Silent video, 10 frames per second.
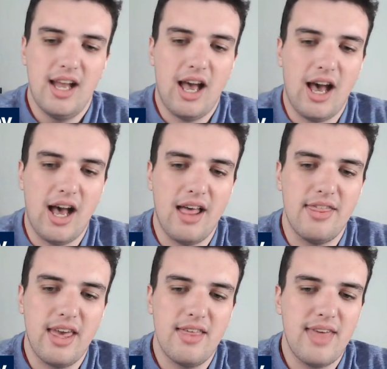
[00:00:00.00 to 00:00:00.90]

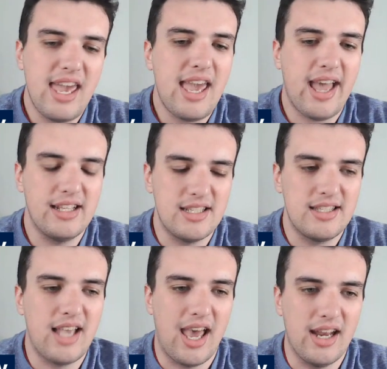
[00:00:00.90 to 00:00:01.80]
They had
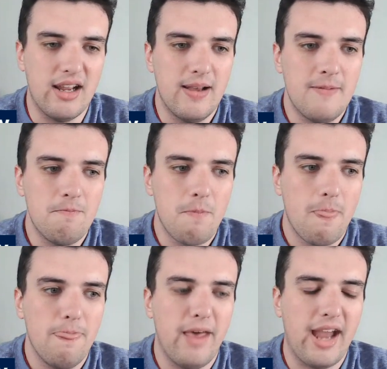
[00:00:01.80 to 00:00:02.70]
said
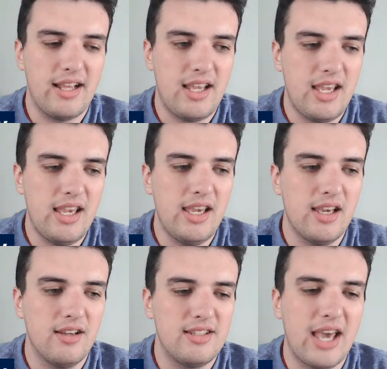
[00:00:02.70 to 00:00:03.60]
that
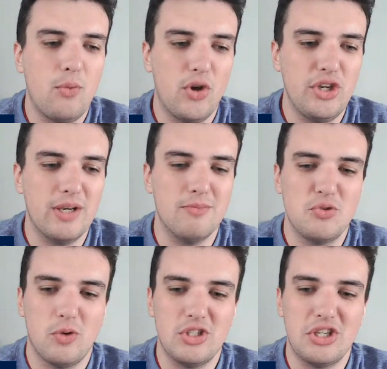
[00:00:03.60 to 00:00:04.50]
Ted Williams
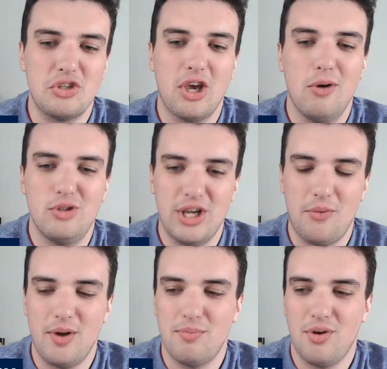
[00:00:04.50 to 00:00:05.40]
was his coach at
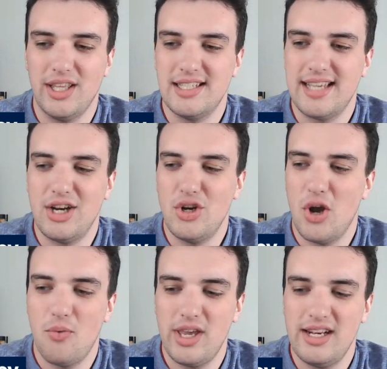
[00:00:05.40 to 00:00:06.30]
one point and said
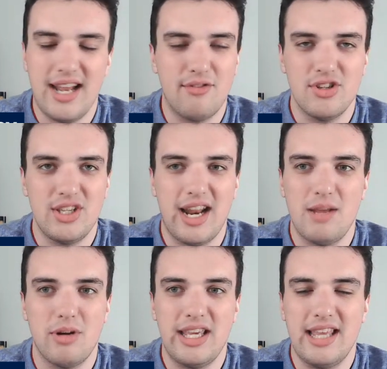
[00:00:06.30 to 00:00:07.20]
no, he'd never seen
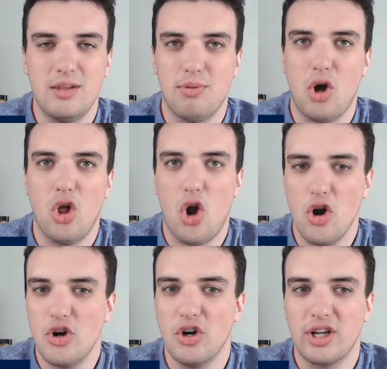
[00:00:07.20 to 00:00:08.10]
anybody hit the ball
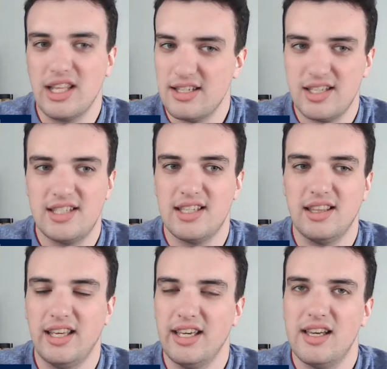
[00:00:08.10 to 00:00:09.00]
harder
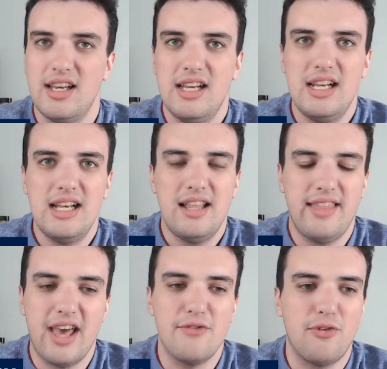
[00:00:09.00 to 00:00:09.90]
consistently
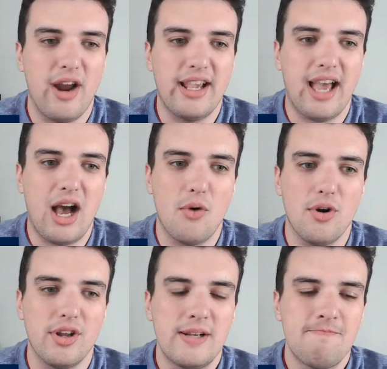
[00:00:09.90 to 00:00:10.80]
than Frank Howard.